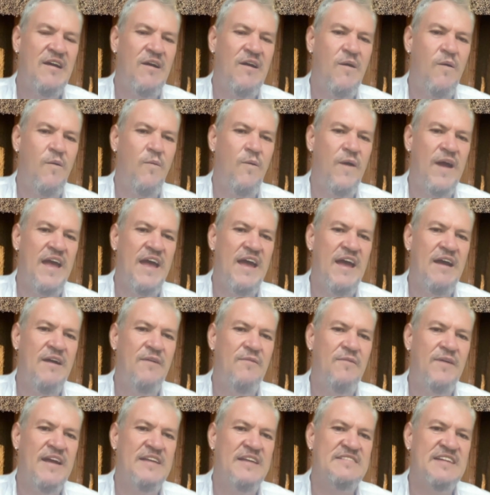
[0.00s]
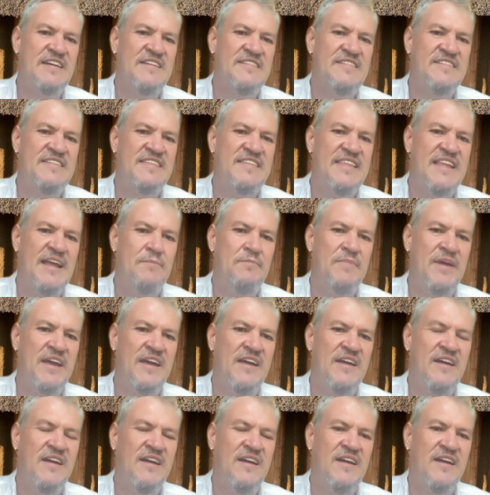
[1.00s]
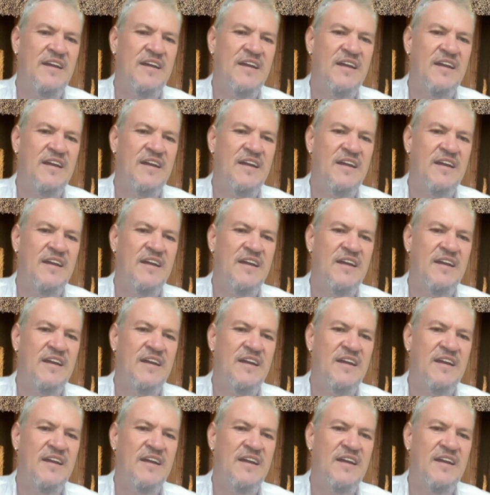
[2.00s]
where we're just numbing